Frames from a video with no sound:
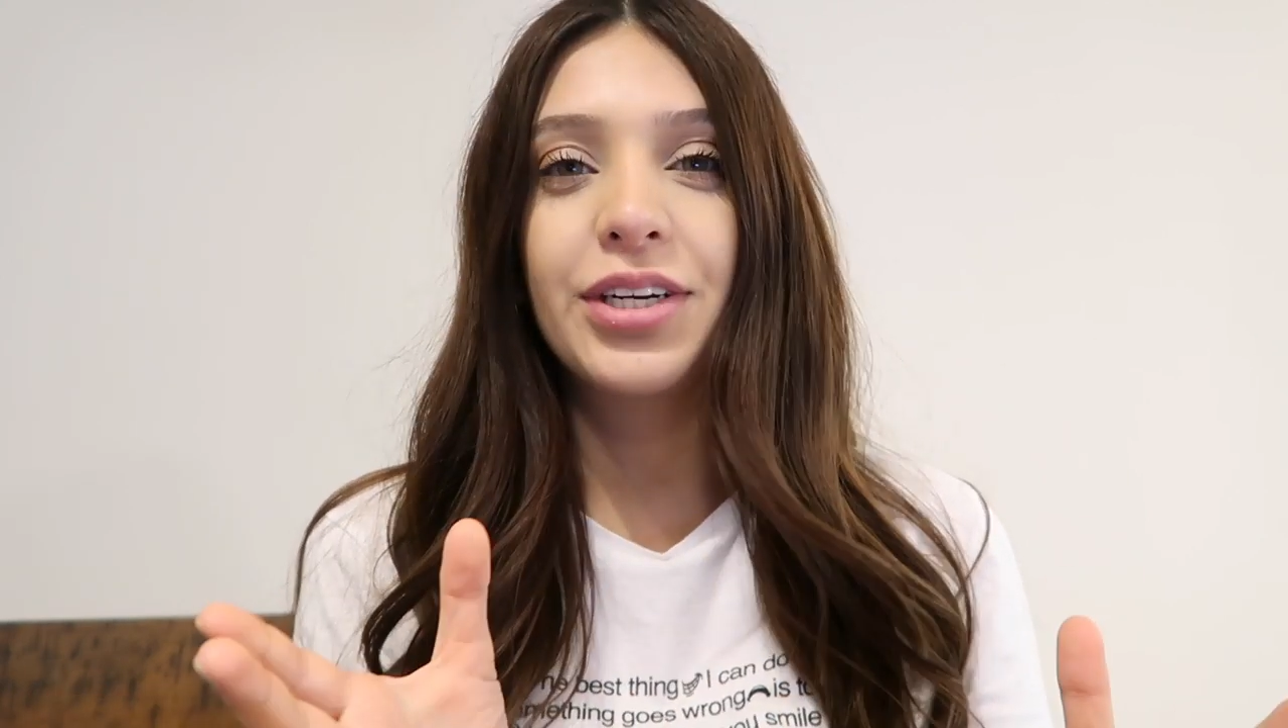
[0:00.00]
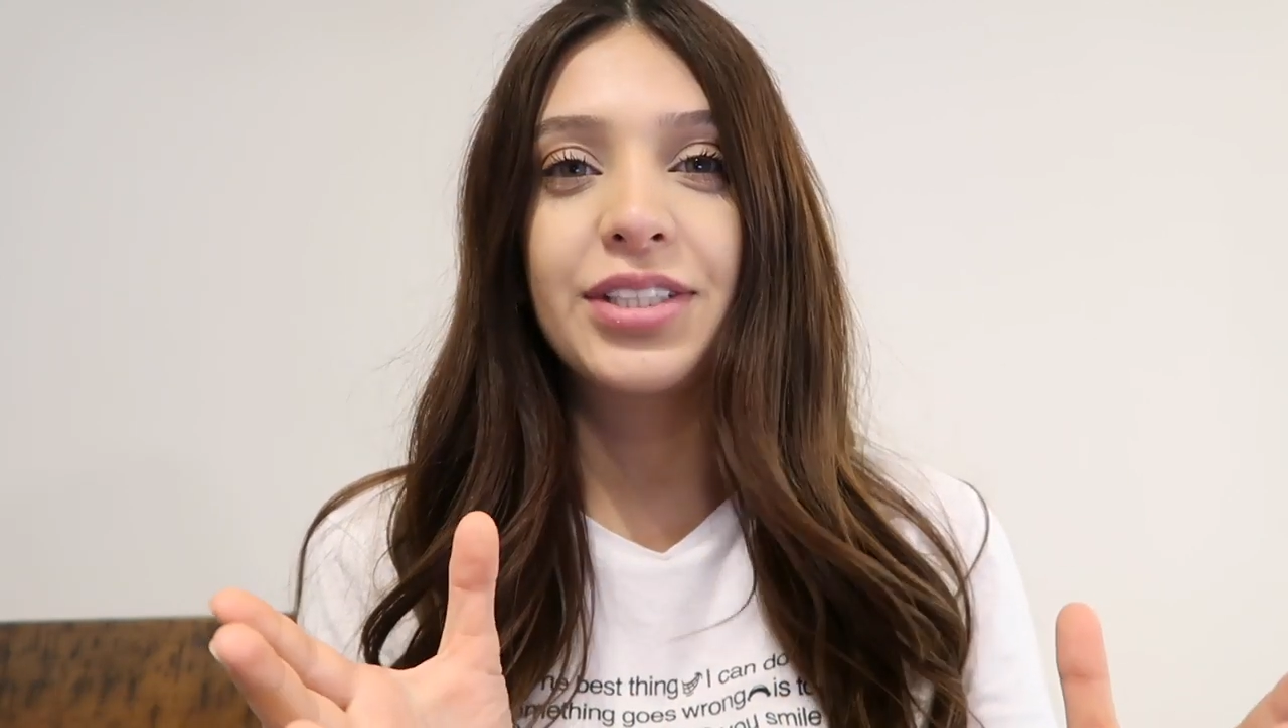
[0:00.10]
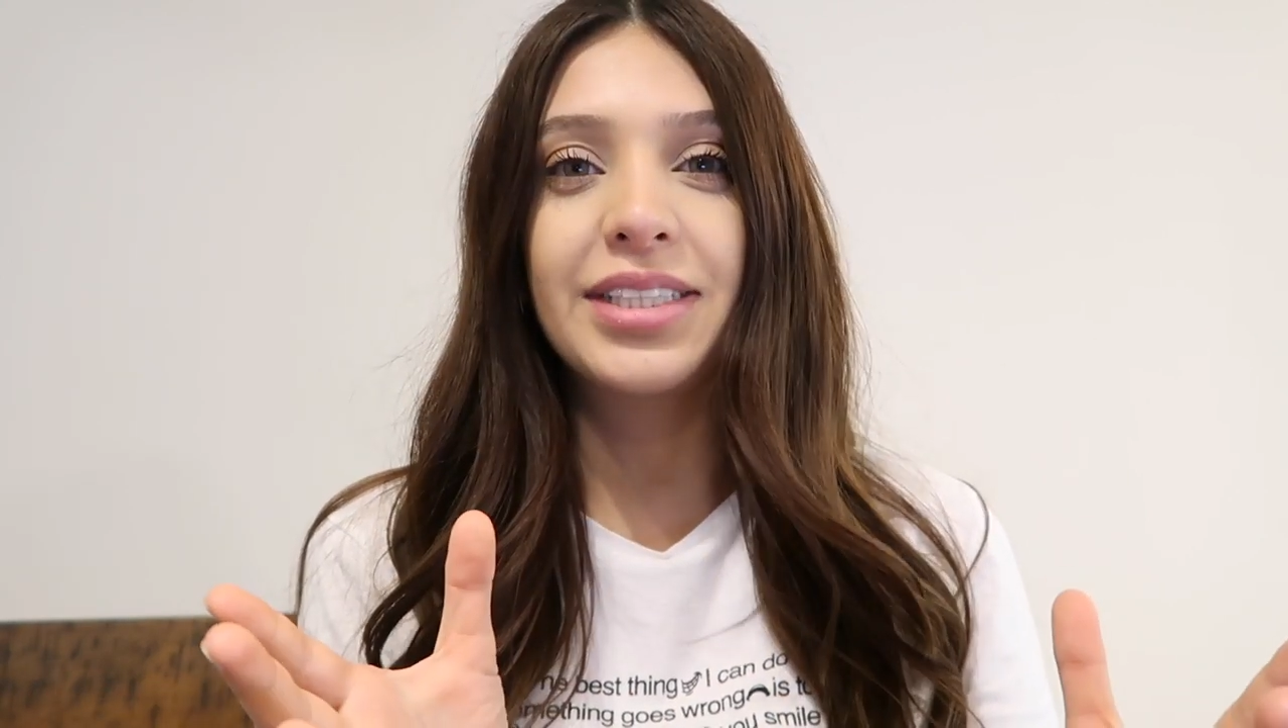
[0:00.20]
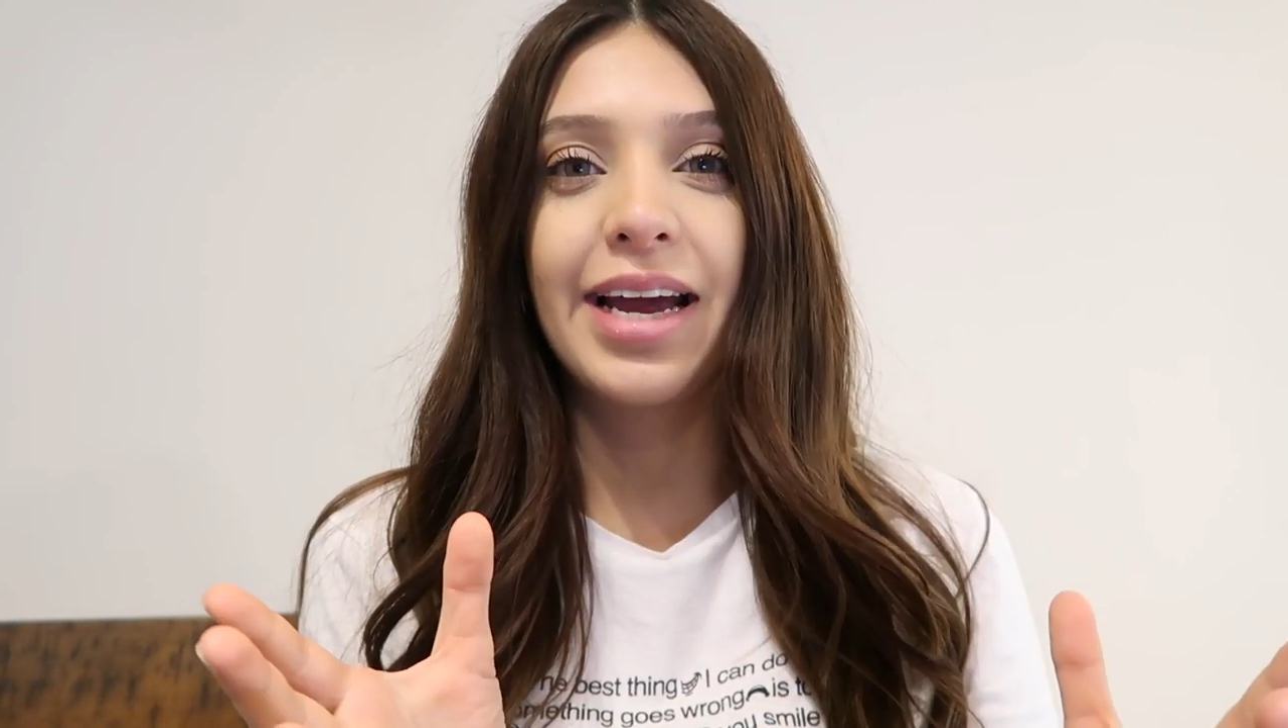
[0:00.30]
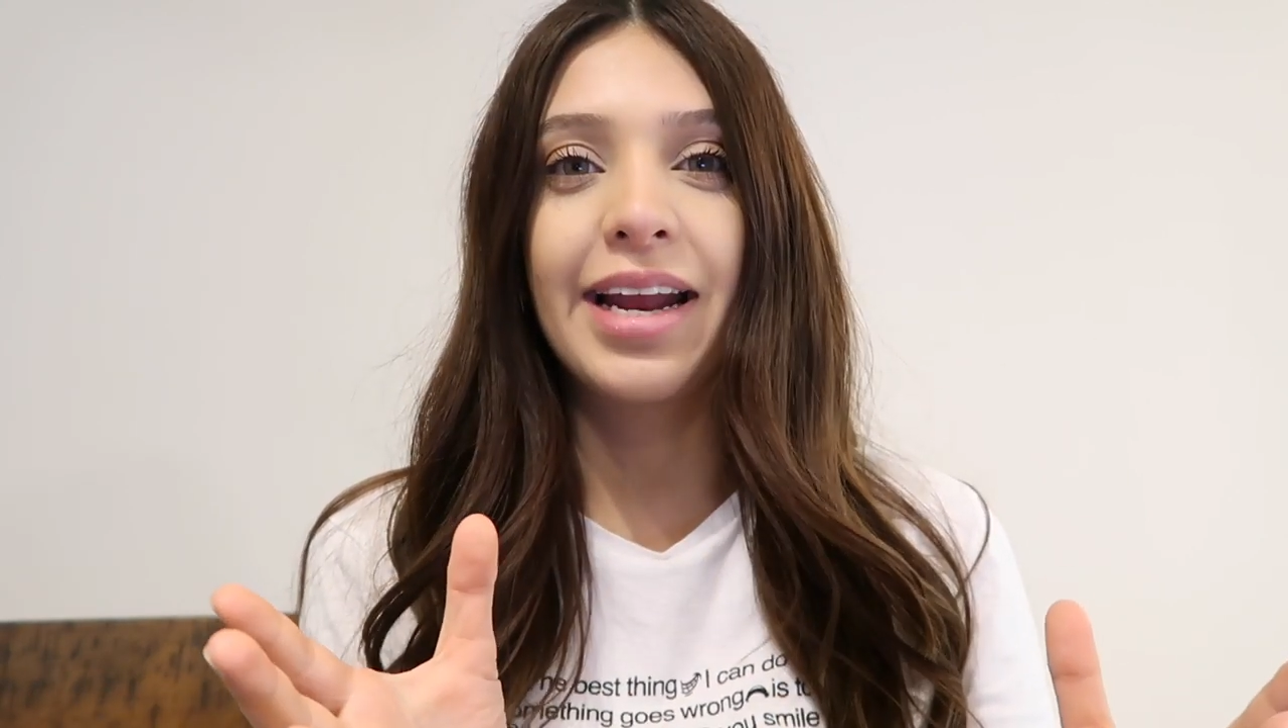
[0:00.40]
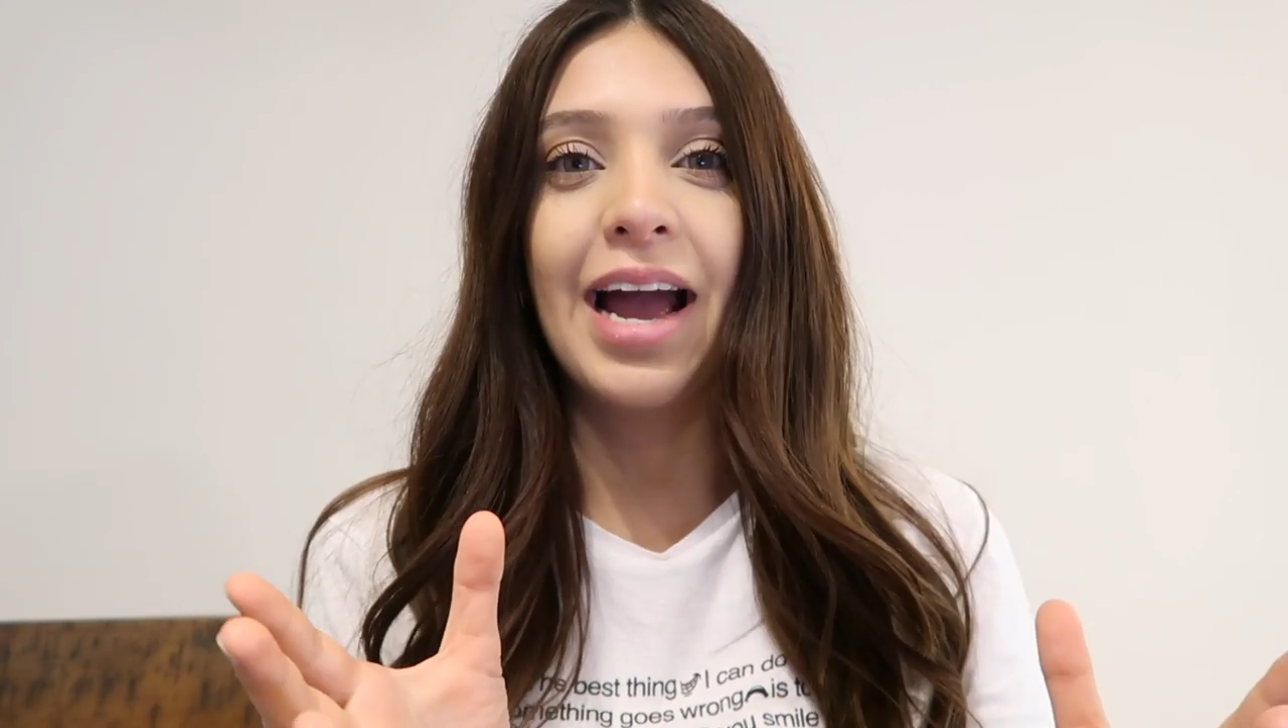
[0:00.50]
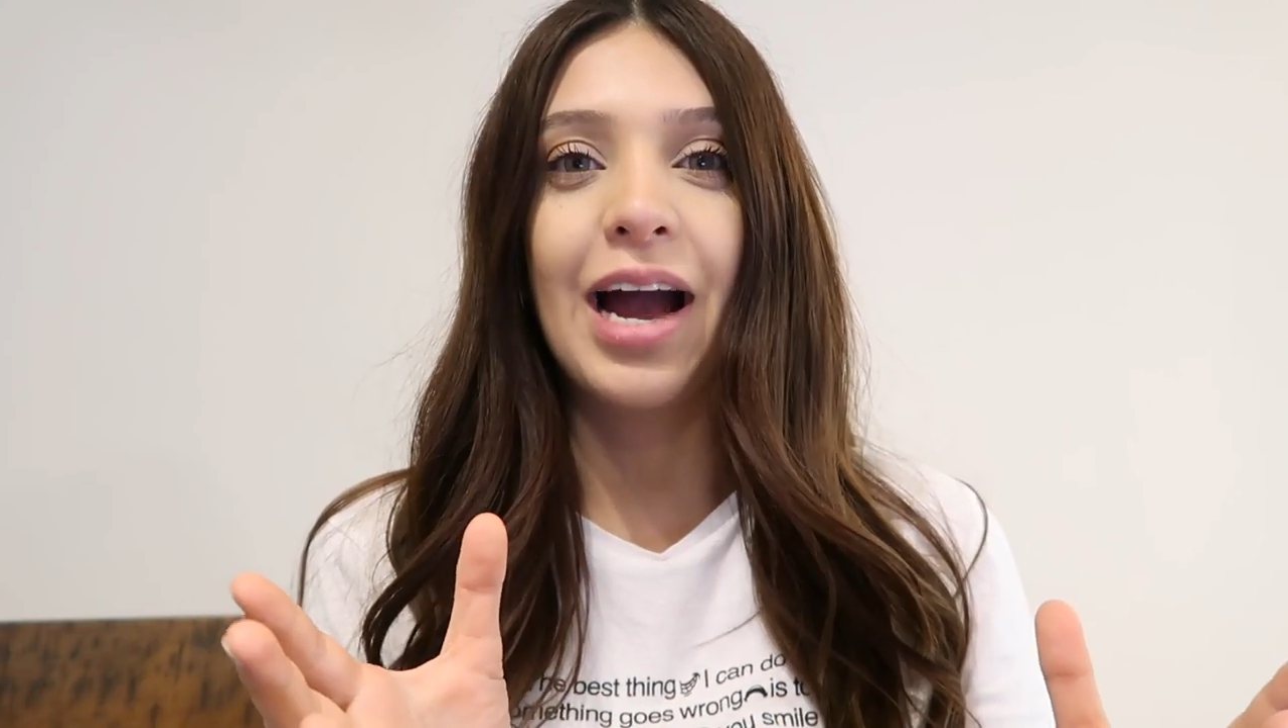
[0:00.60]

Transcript: understand